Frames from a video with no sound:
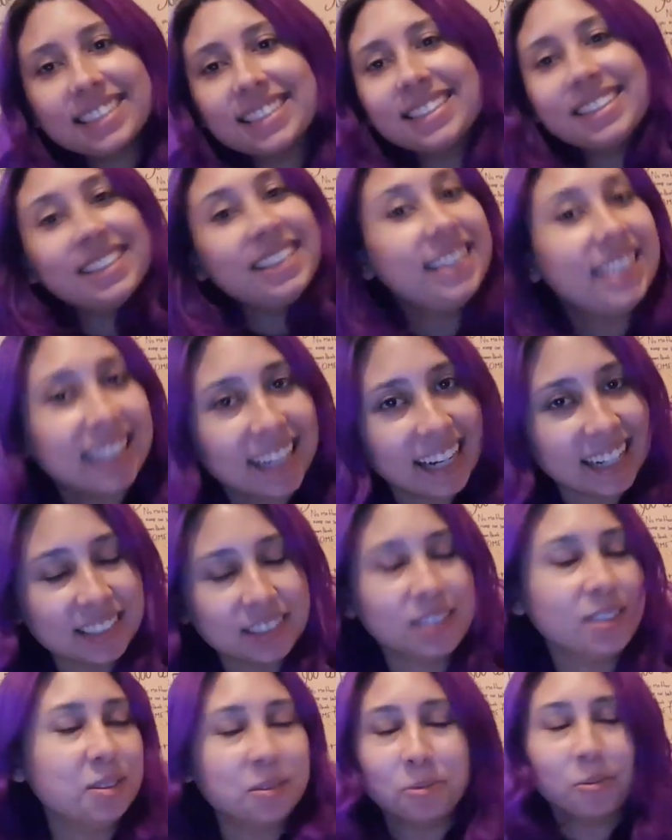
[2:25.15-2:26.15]
he
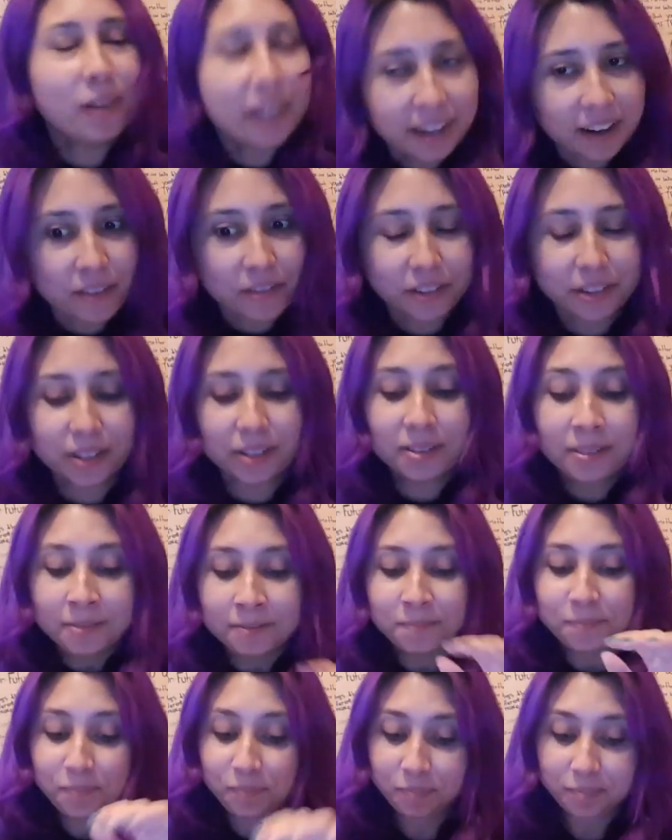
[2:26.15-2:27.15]
had to, whatever.
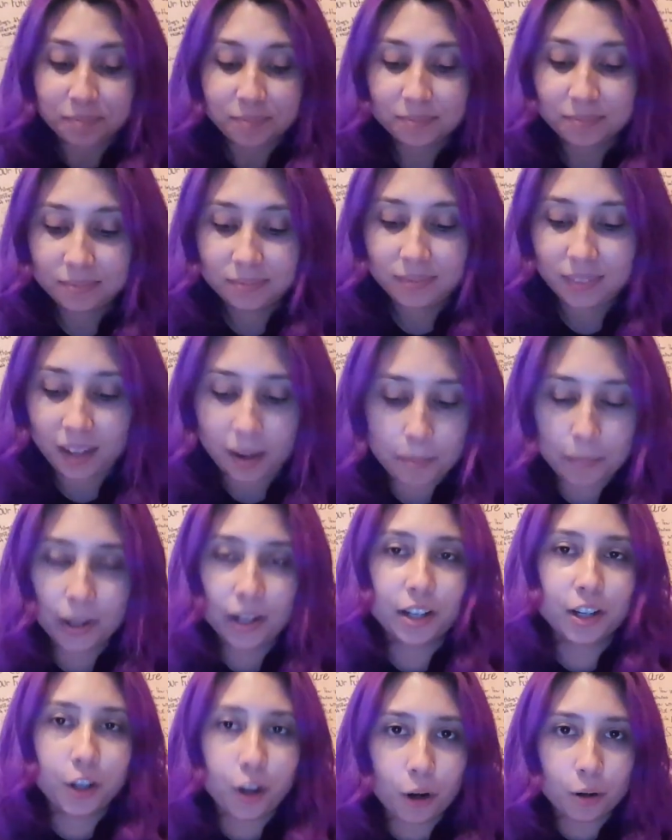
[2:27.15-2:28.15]

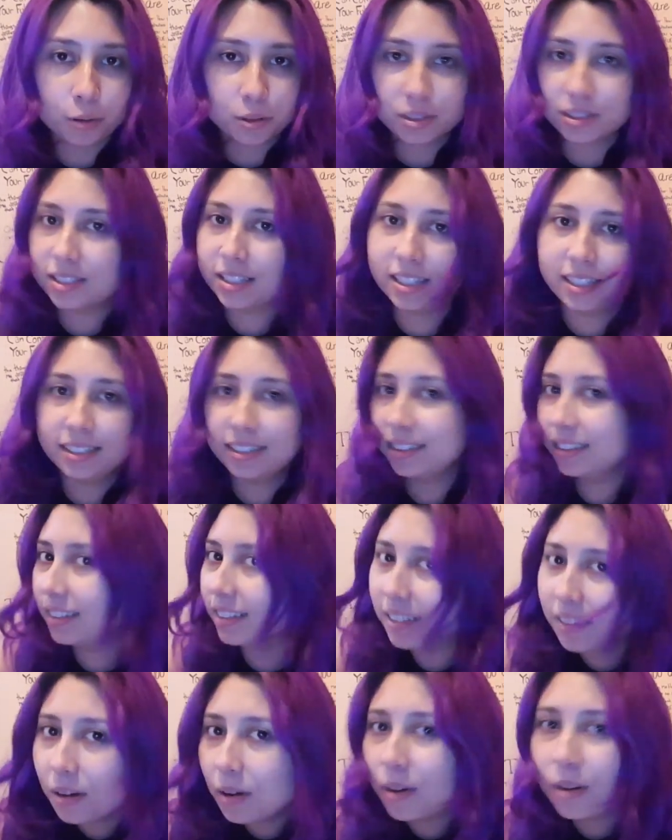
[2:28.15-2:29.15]
But Ghost,
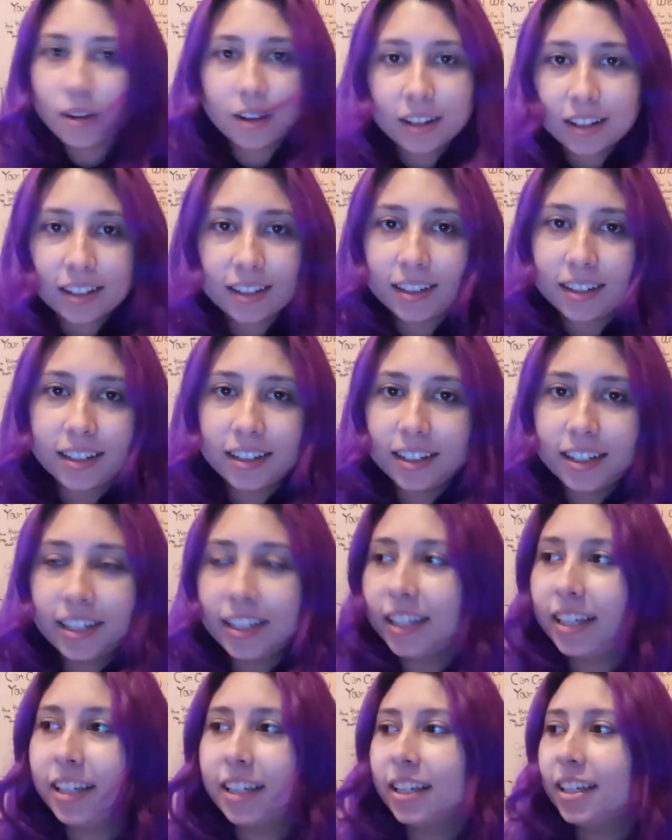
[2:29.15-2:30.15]

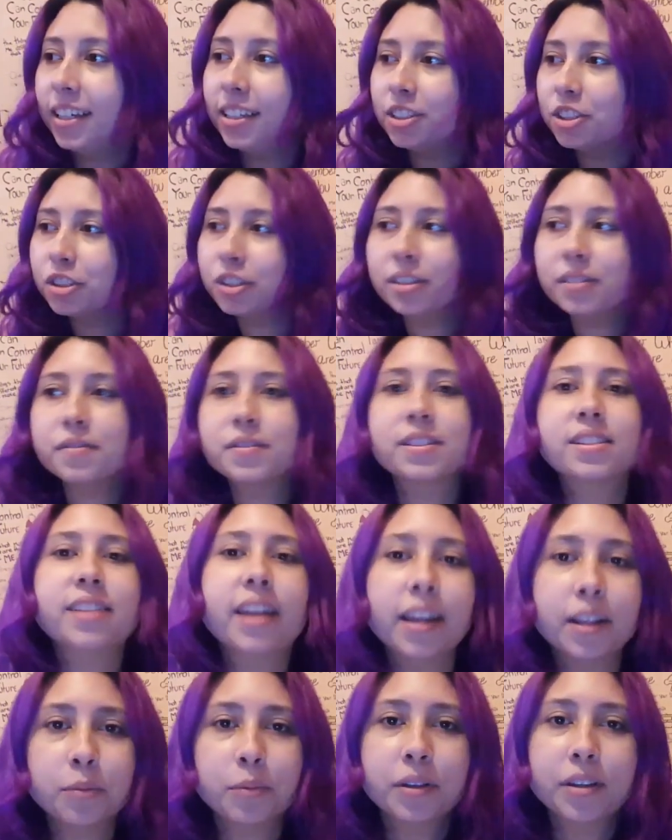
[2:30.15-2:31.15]
he should have
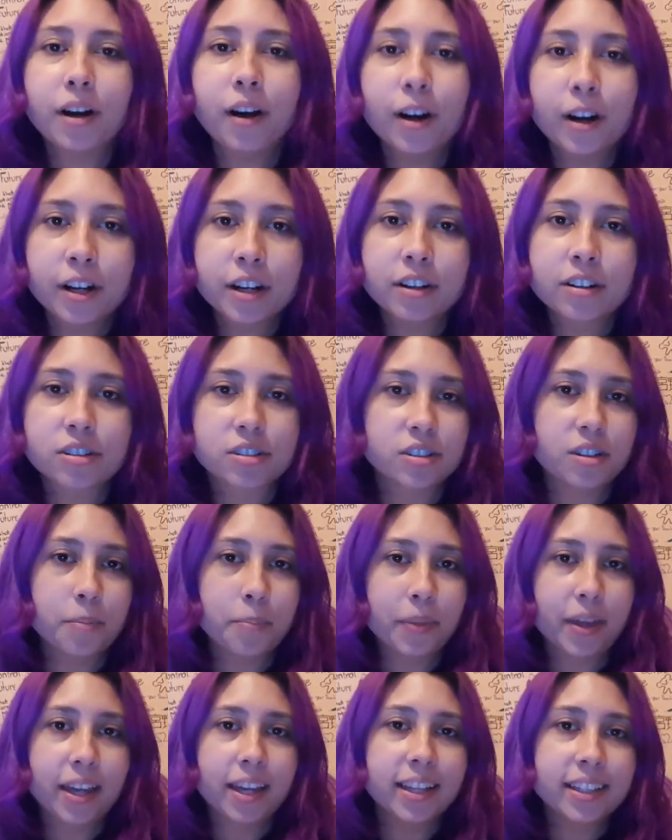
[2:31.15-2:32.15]
stayed with Arya or
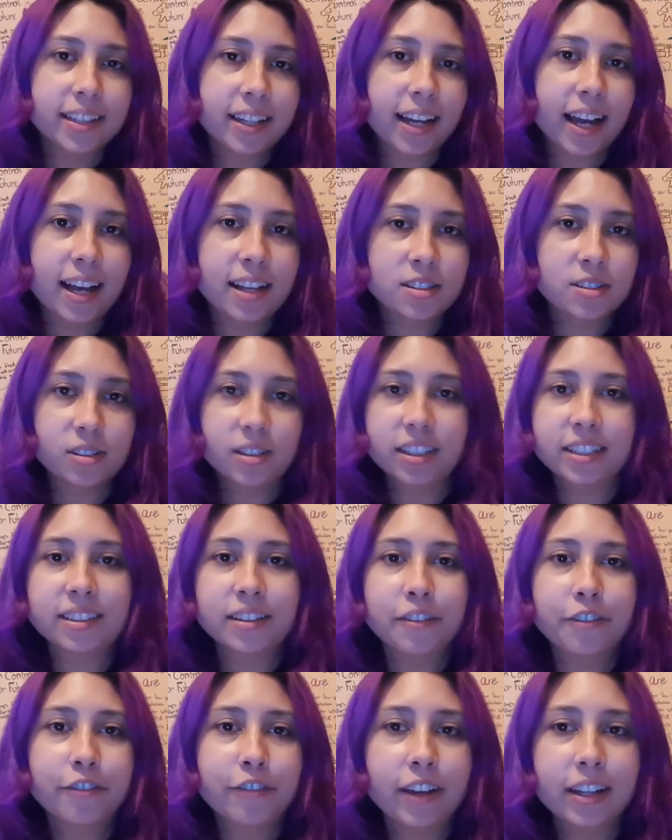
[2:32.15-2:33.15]
something in the castle and
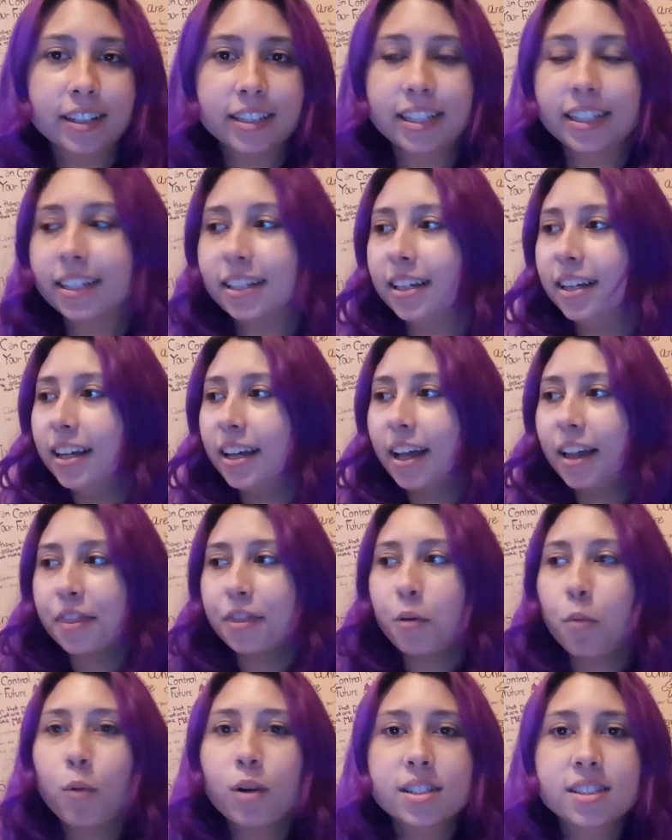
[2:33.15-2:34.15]
defending
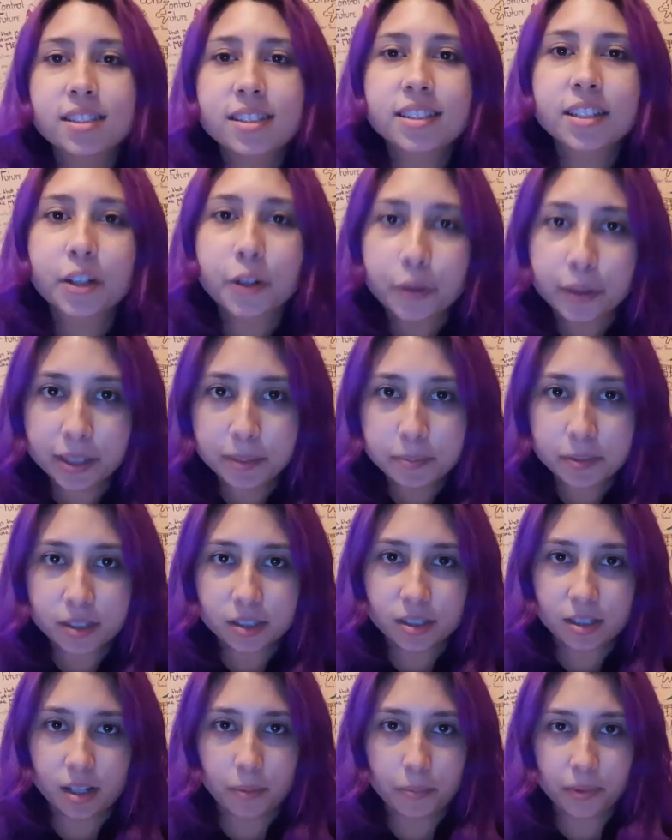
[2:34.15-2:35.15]
the ones in the crypt
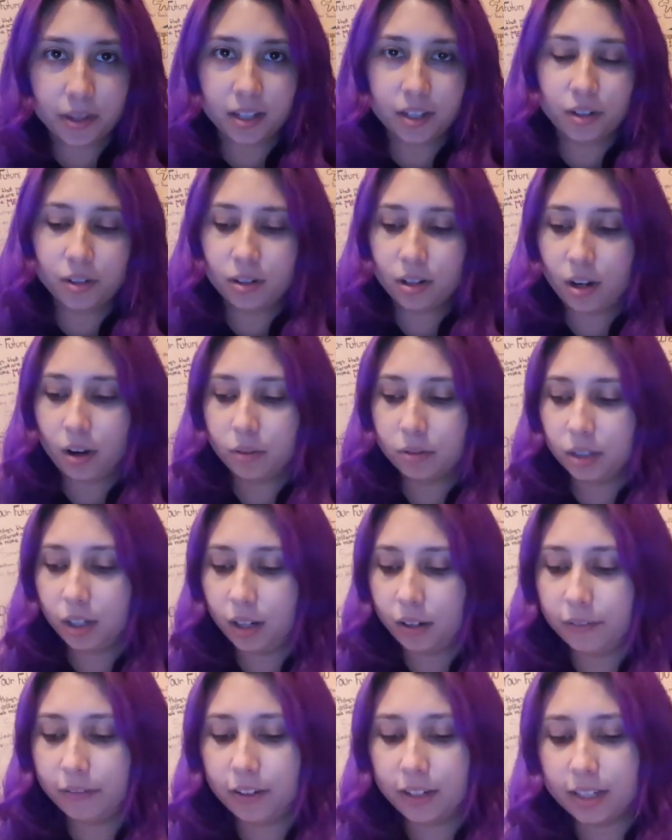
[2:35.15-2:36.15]
or something, you know?
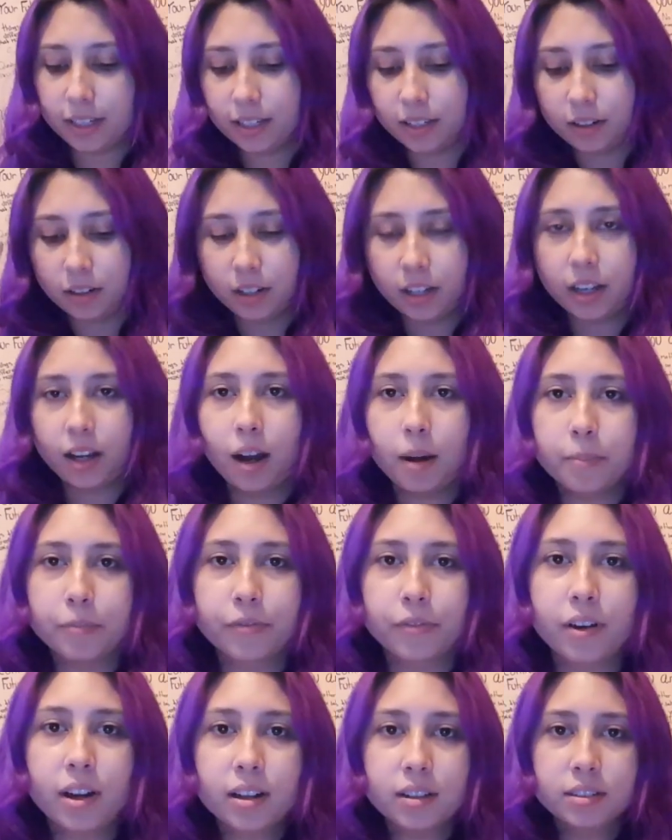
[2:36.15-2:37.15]
Not fucking going
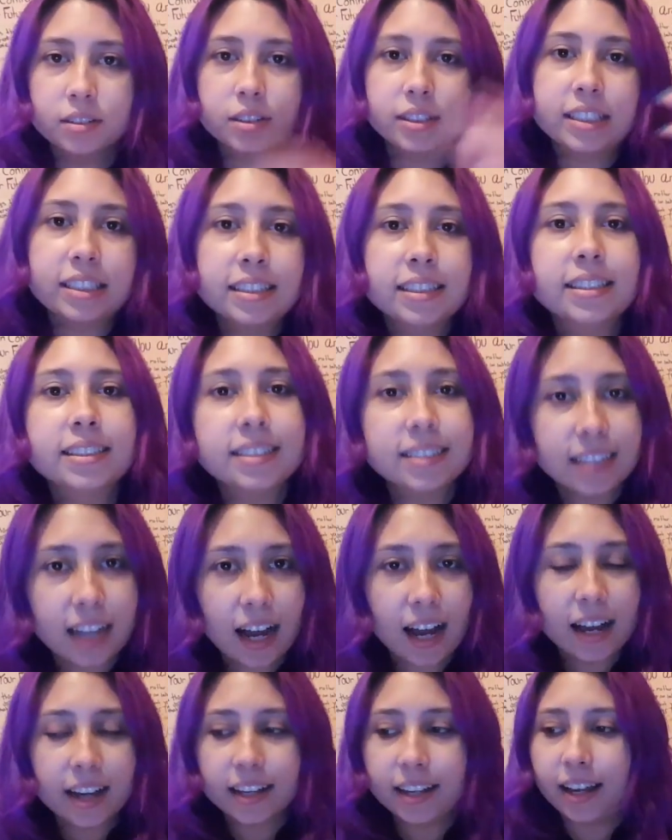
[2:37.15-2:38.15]
up front. Did he
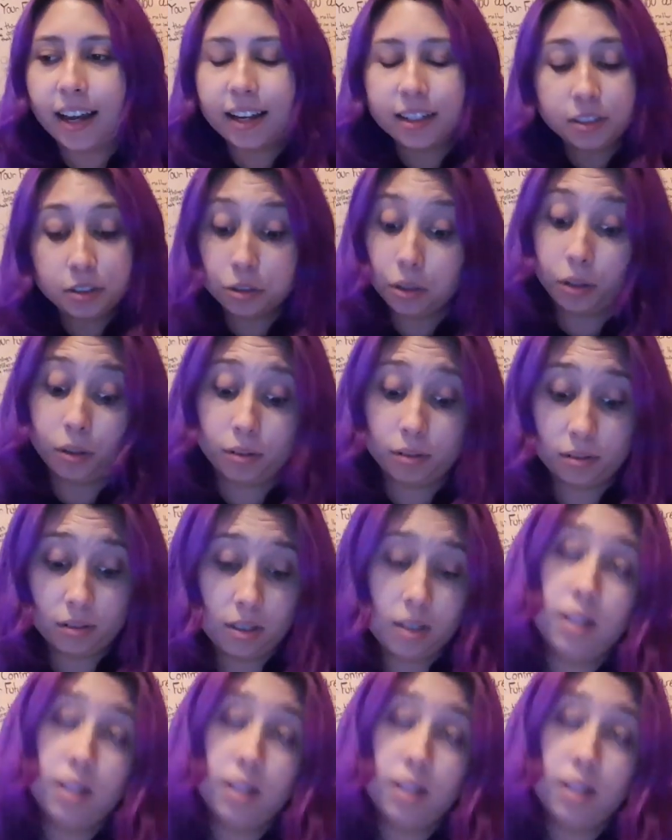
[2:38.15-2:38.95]
die? I don't